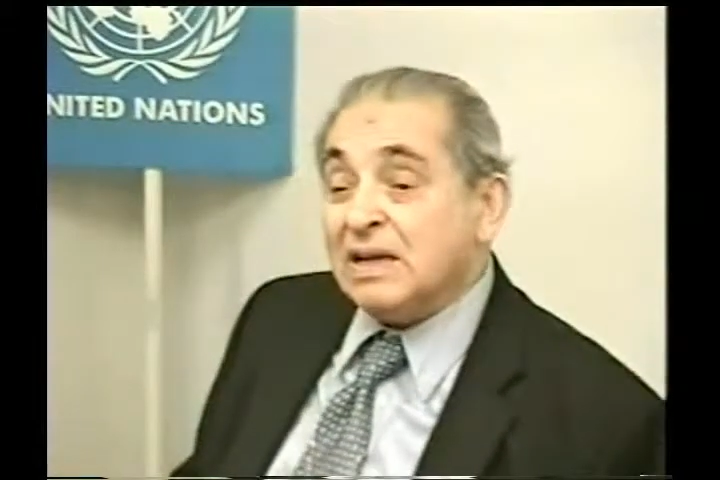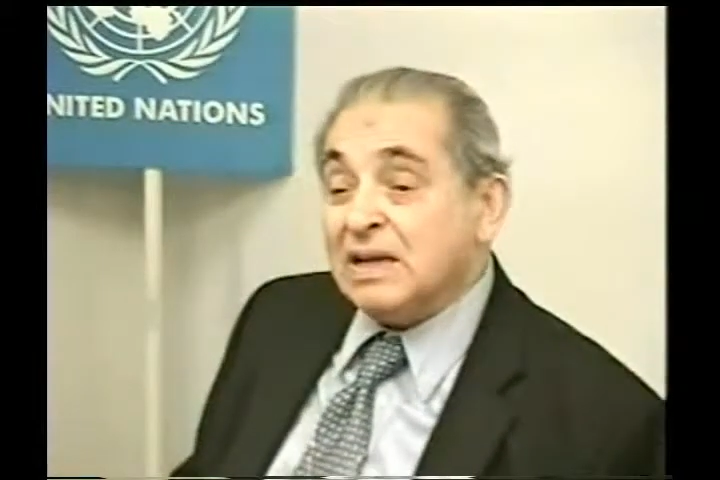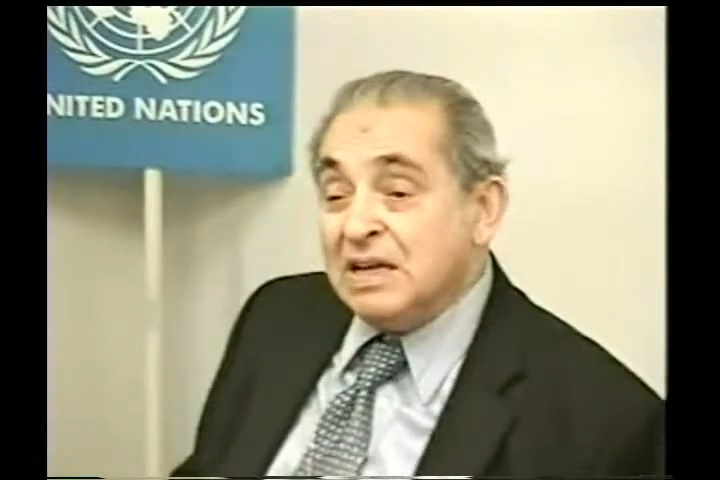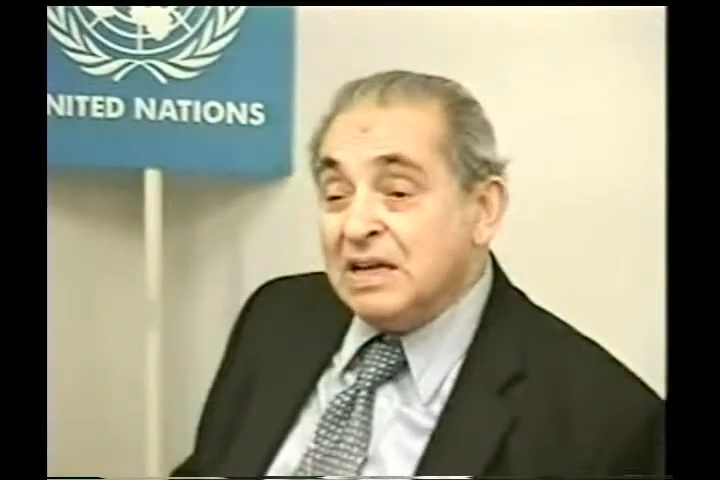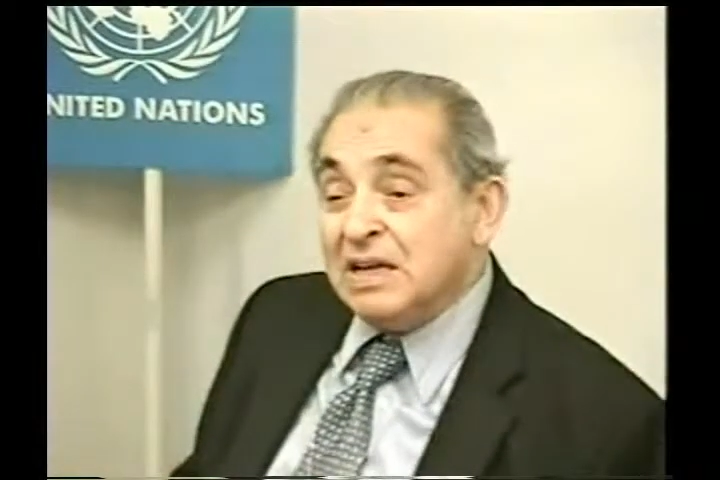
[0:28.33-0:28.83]

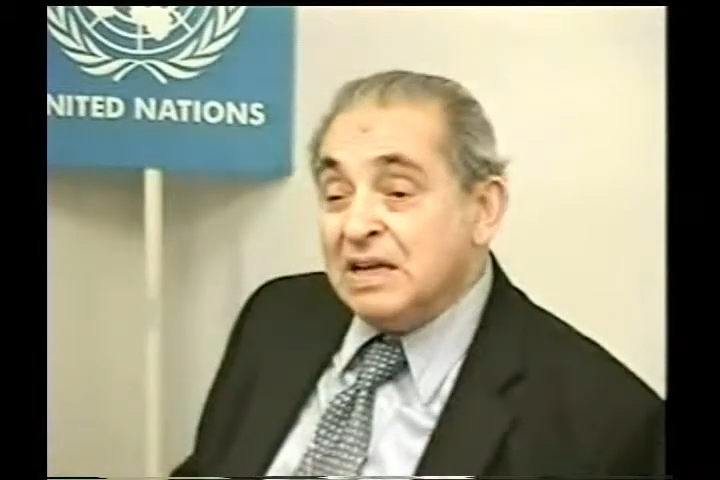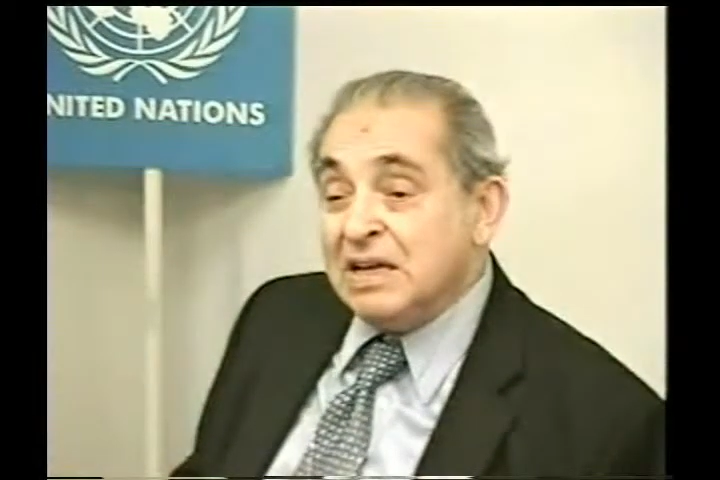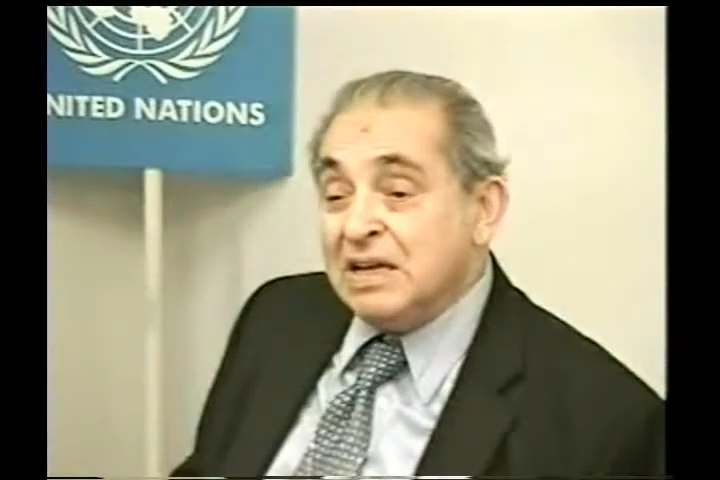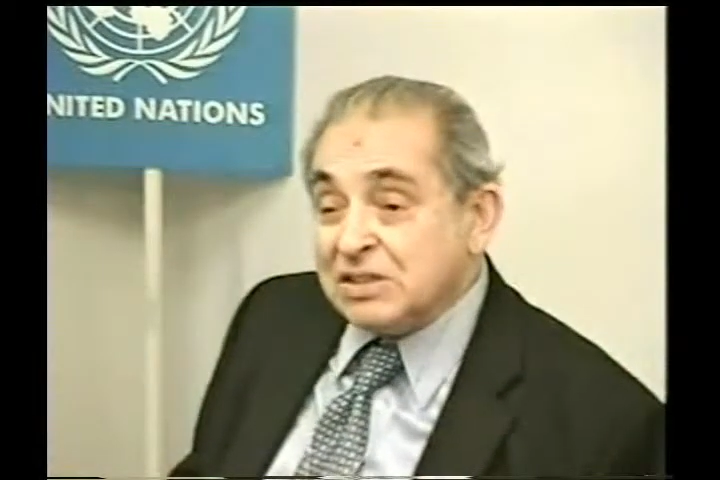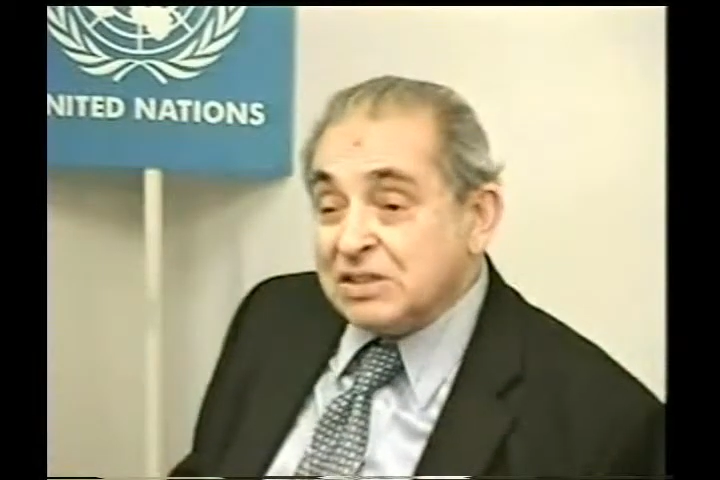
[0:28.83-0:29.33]
Asians
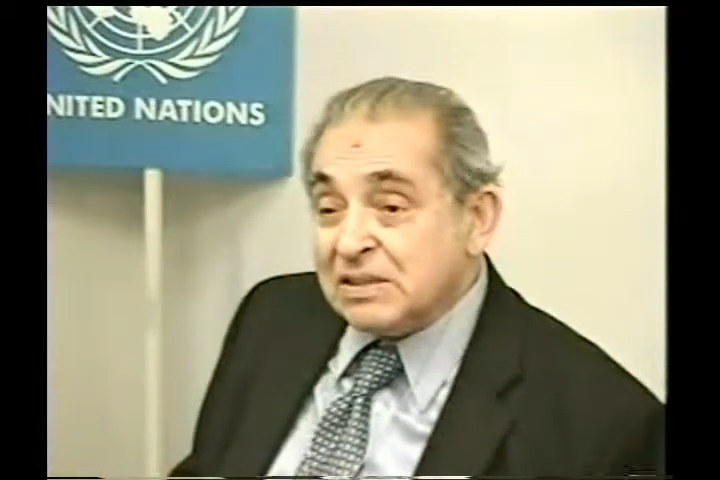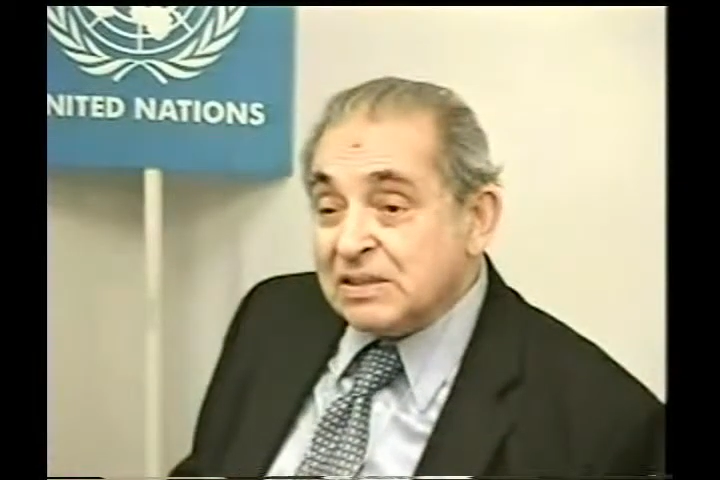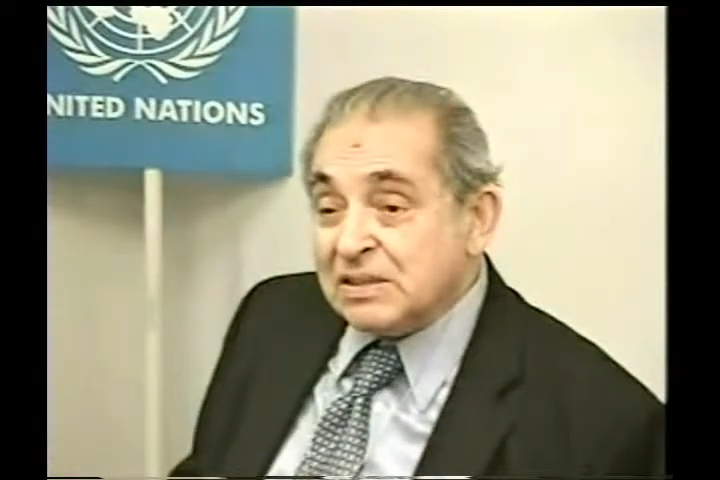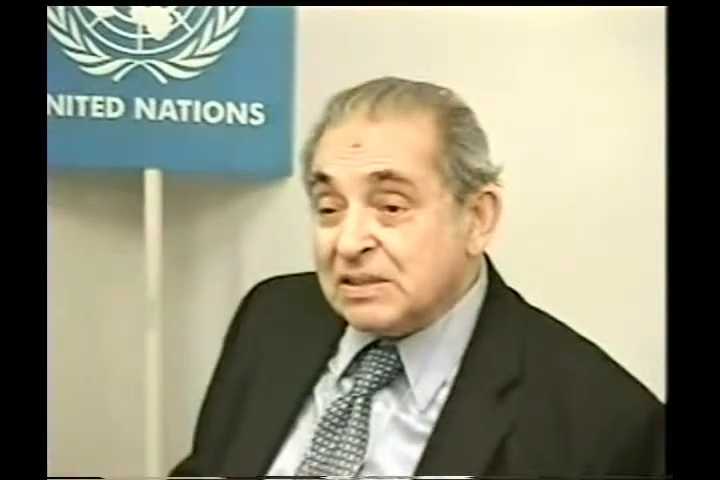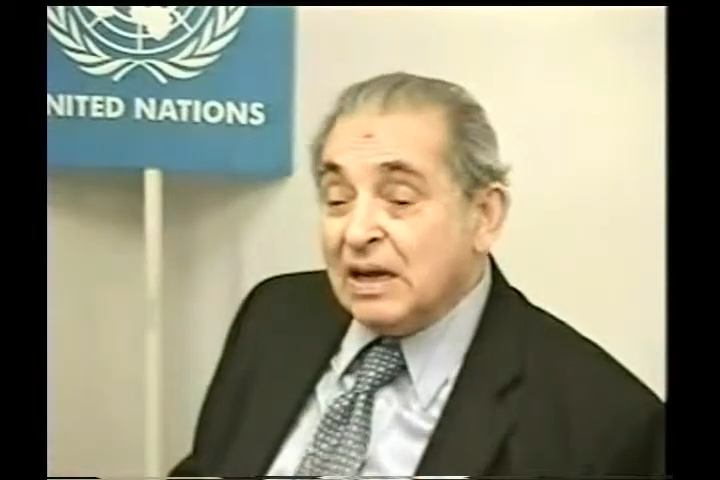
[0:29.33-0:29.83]

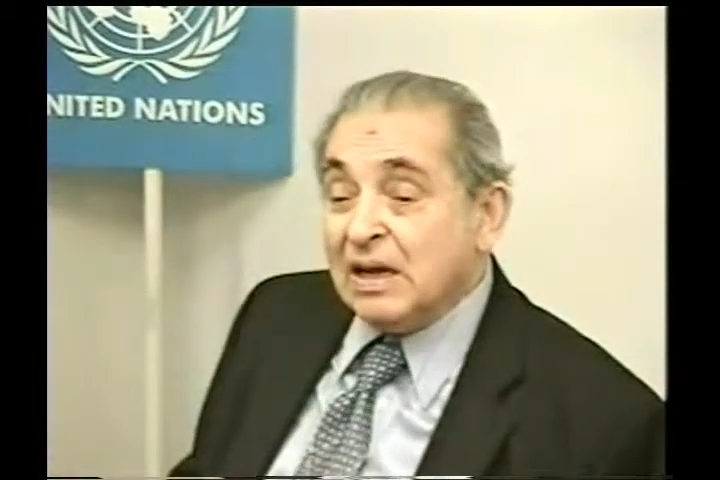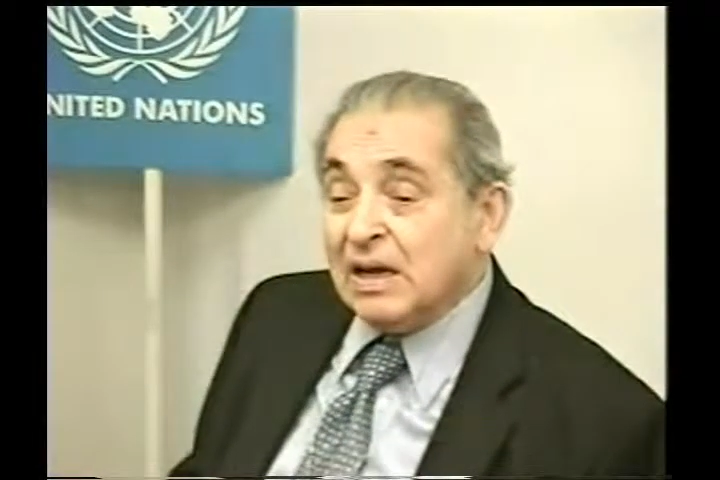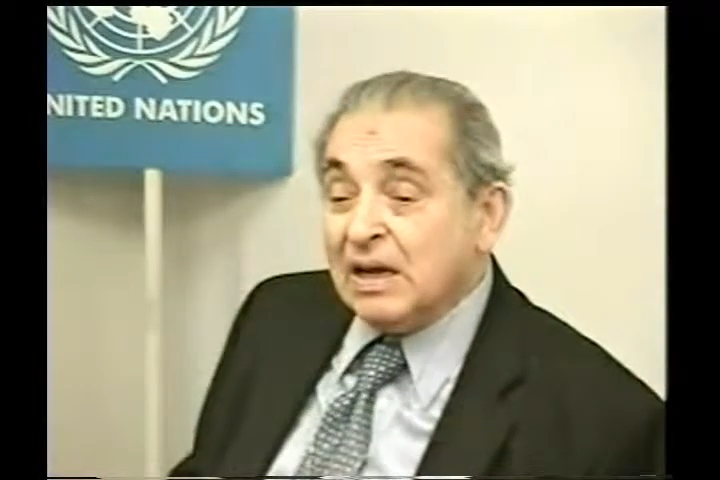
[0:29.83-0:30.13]
and uh,